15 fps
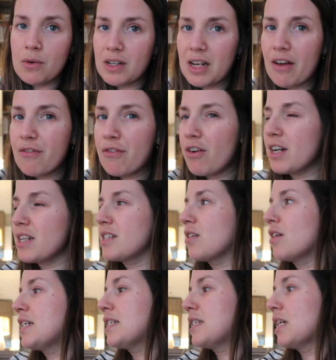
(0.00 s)
we didn't have a very
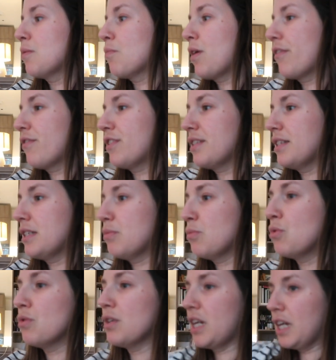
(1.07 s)
exciting breakfast this
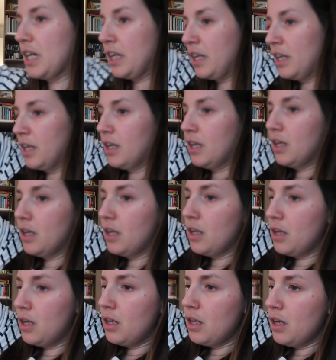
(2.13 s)
morning,
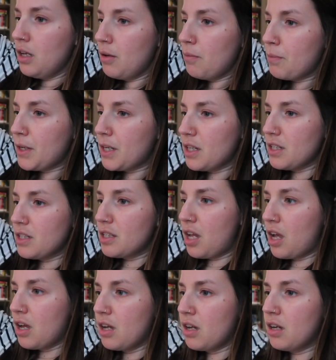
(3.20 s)
because
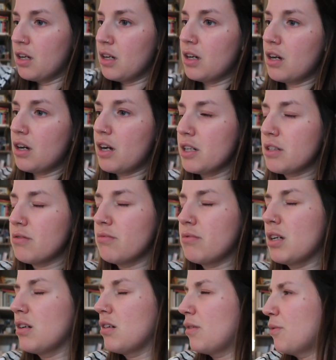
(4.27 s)
I'm
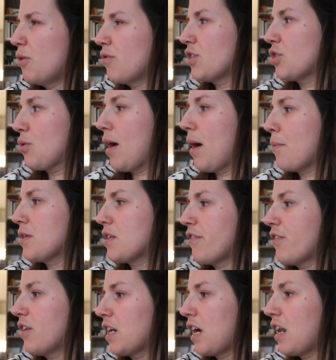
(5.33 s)
not really sure what happened. I
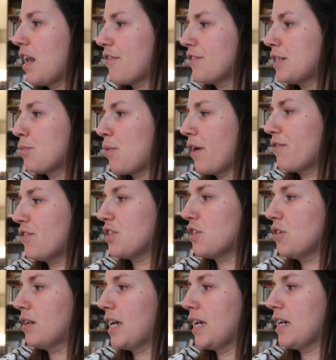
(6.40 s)
feel like I left his breakfast
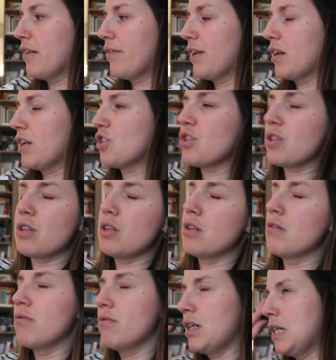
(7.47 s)
too late, and then I just
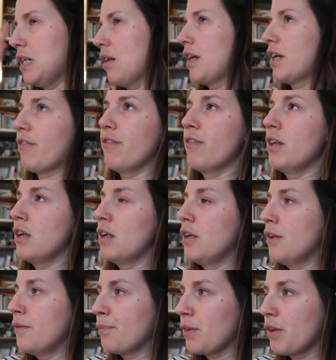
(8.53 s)
couldn't really like
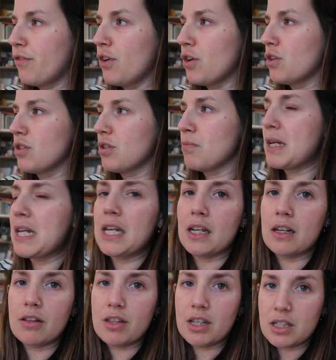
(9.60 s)
focus on
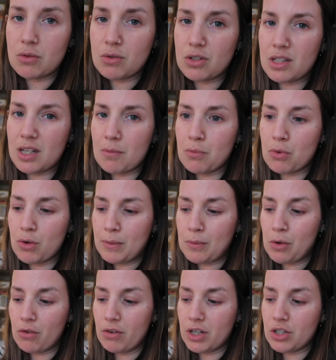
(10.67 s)
making anything, so we just had boring
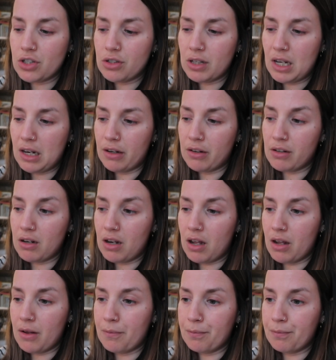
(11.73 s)
porridge
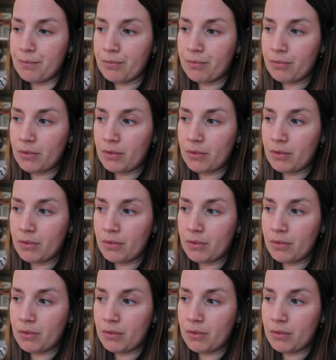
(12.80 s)
and